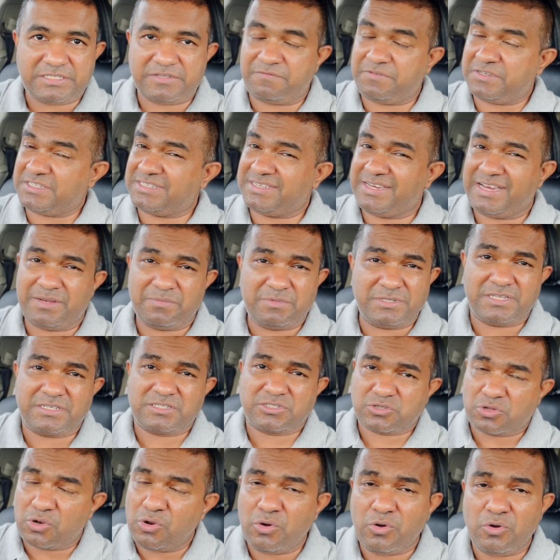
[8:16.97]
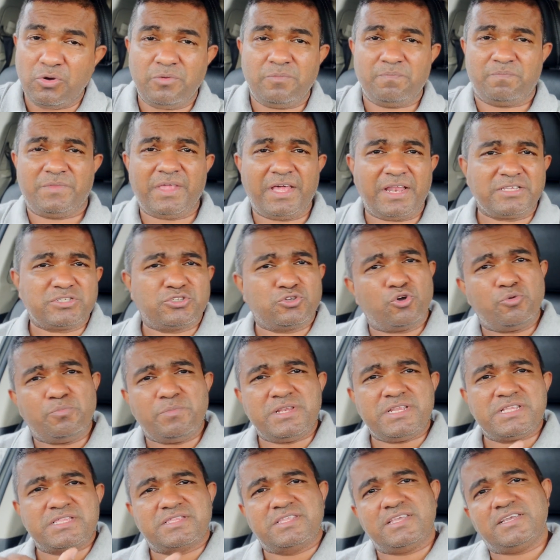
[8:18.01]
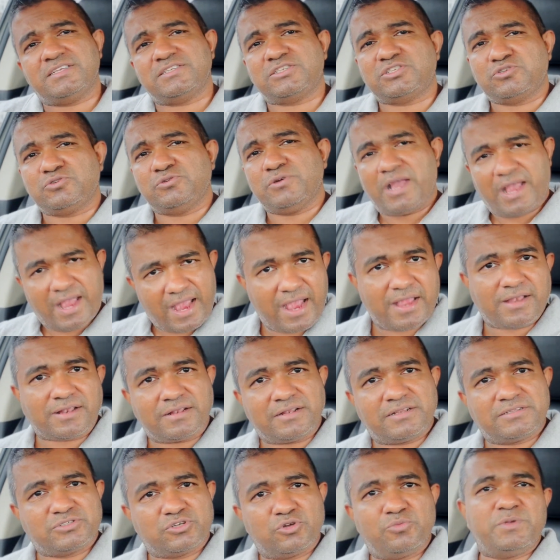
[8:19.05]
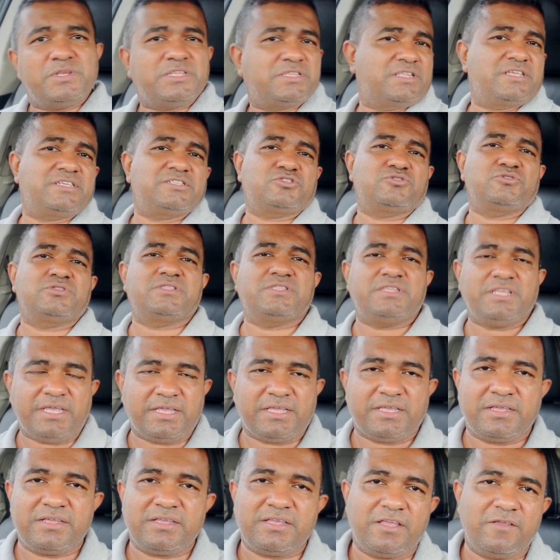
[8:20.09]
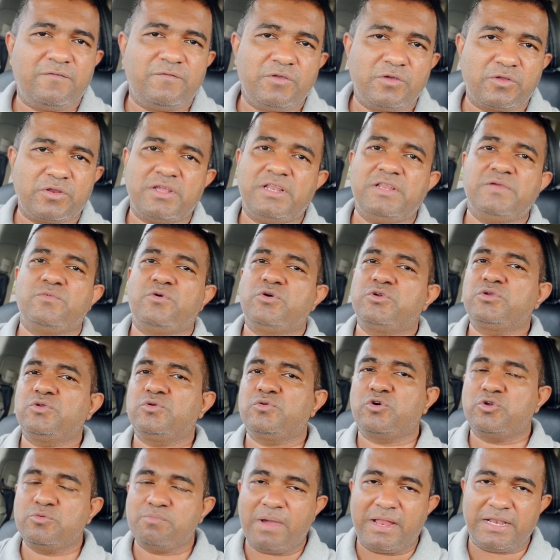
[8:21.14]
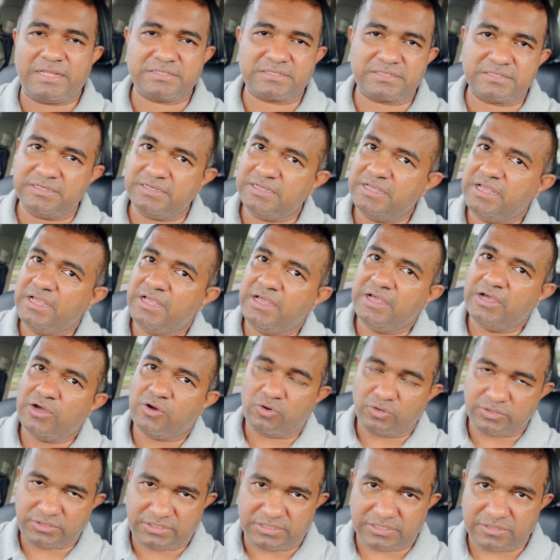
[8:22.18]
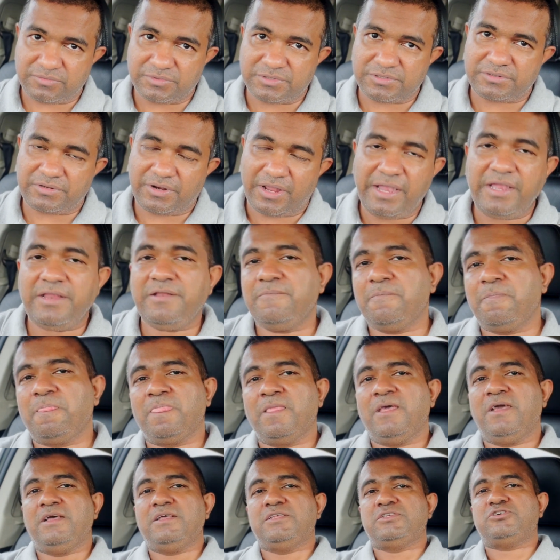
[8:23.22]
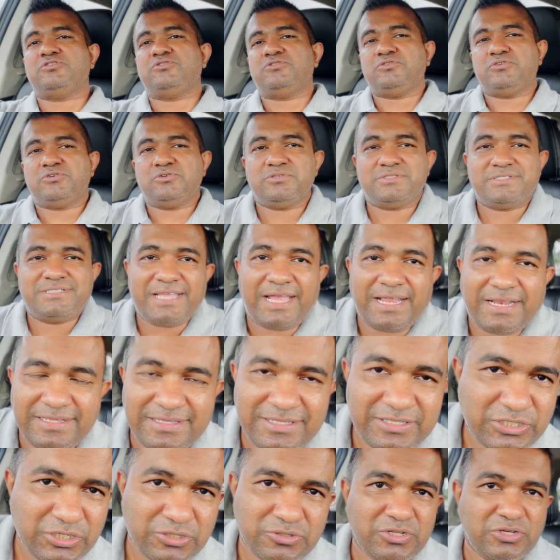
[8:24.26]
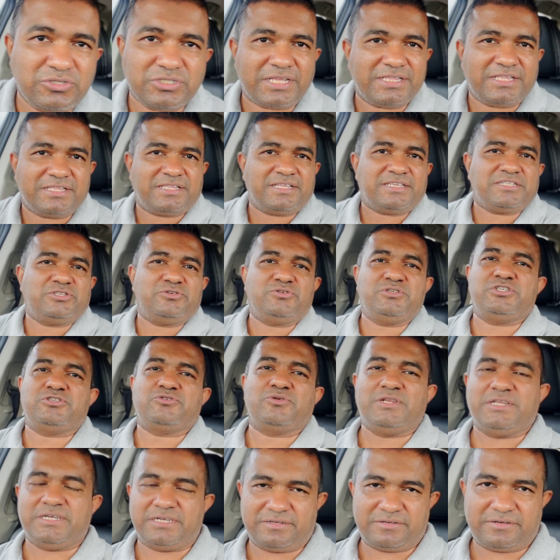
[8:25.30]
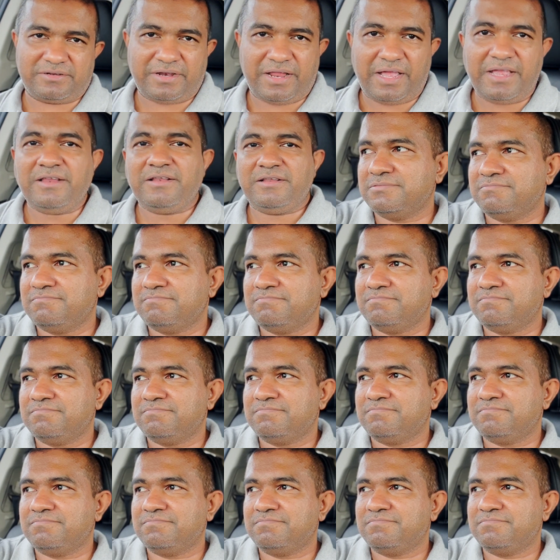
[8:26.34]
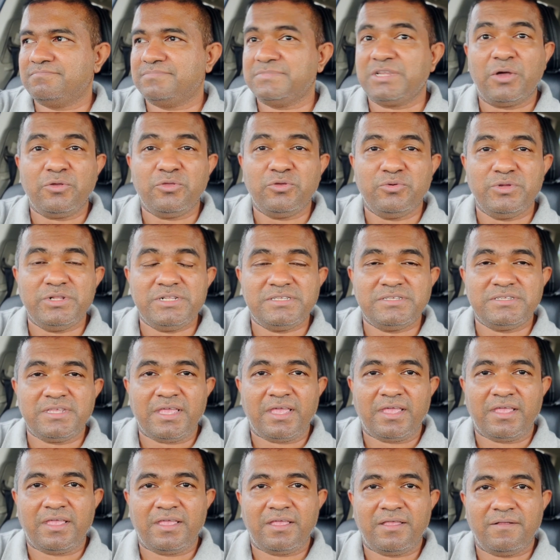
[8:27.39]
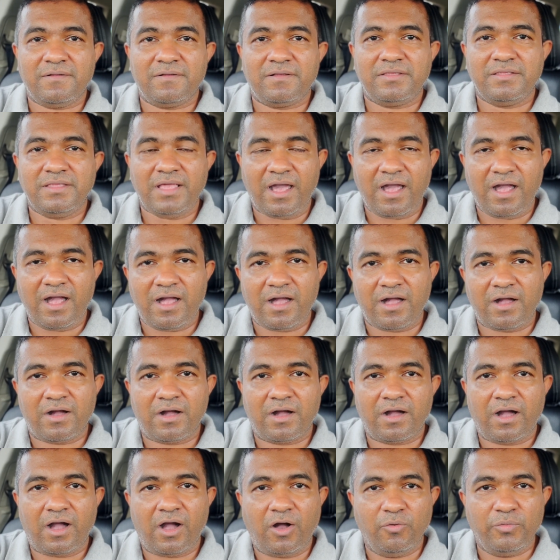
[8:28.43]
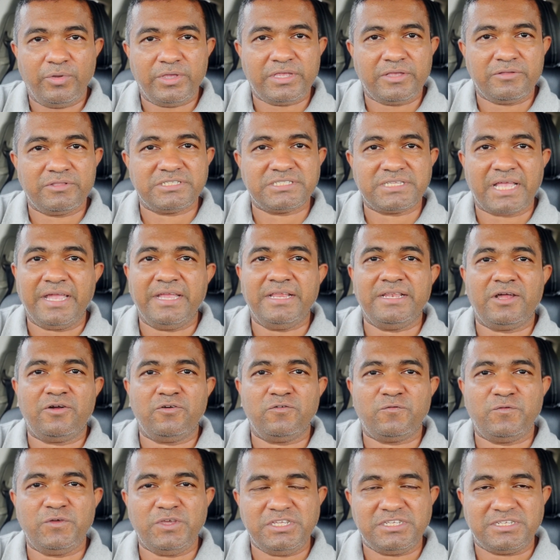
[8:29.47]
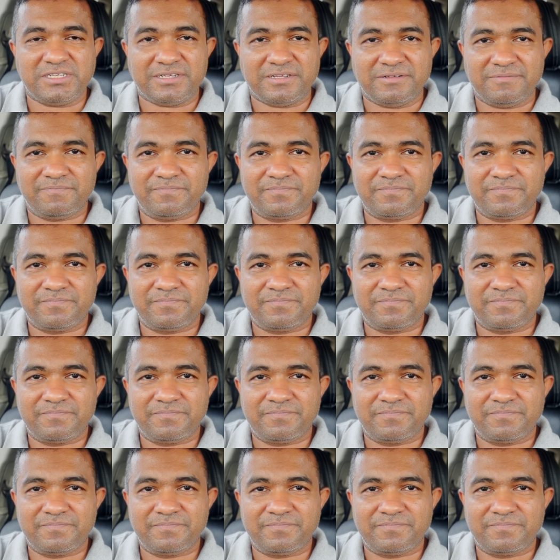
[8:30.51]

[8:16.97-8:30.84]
If the database is slow, there are so many things to handle, so many things to think if you really want to load balance the auth server. Right. So those are the things you need to learn. Right. Now you will say, yeah, how we give the sign out feature?